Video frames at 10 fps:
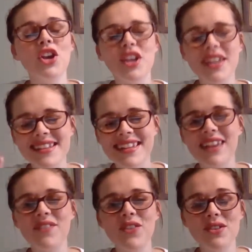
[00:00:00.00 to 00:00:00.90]
You need to
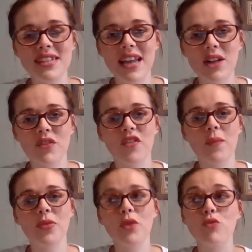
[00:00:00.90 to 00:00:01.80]
give yourself
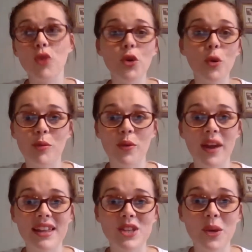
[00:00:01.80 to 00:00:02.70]
the run up
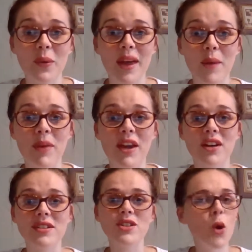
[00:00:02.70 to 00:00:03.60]
really to it,
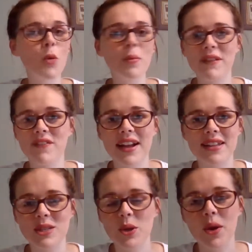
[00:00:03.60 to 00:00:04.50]
because nobody
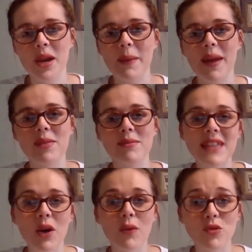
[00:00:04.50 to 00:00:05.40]
finds talking about
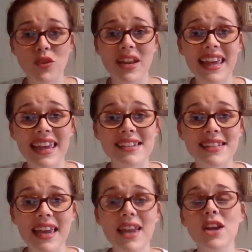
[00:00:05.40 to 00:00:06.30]
themselves really
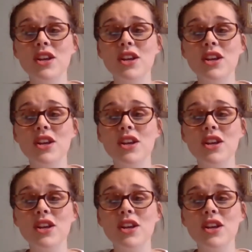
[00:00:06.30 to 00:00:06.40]
easy.